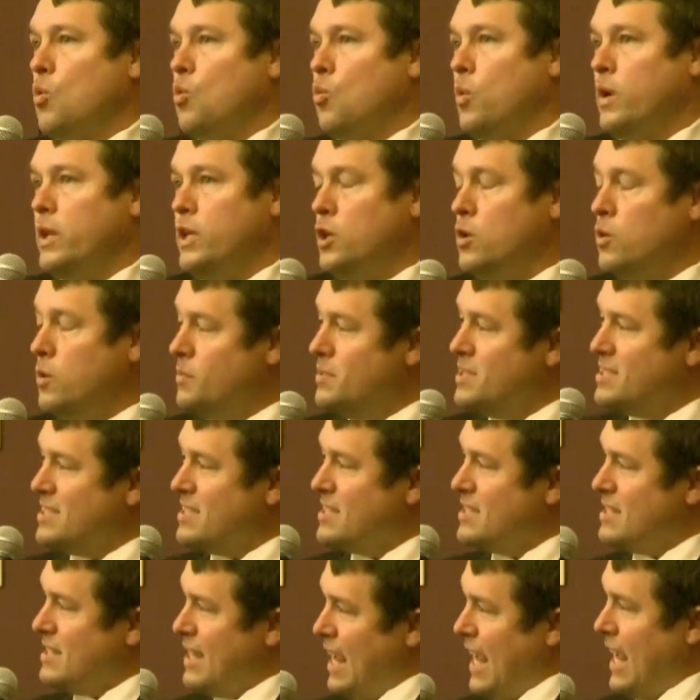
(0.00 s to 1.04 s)
When you
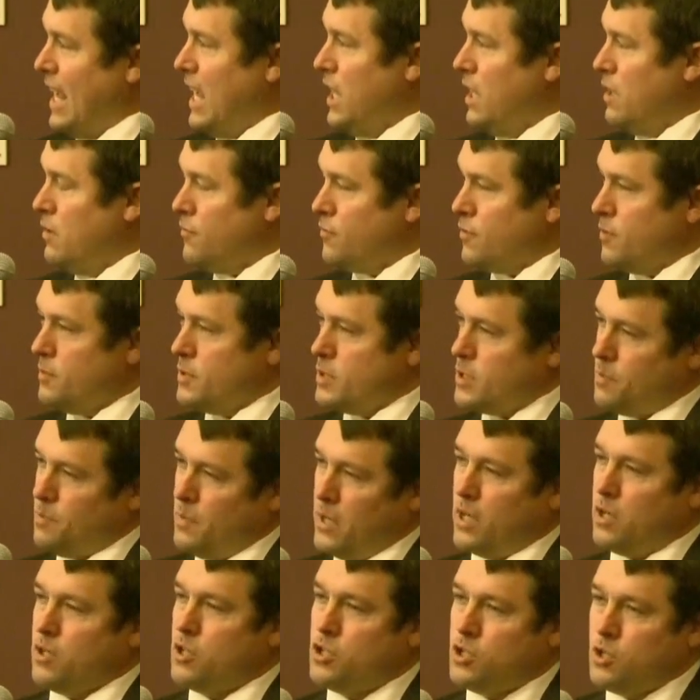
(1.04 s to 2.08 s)
abstain from a
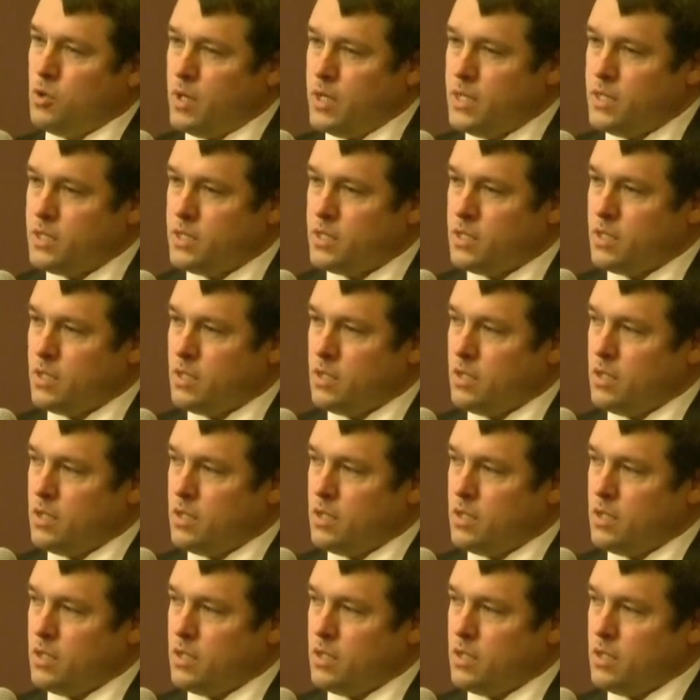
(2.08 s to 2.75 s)
speaker choice,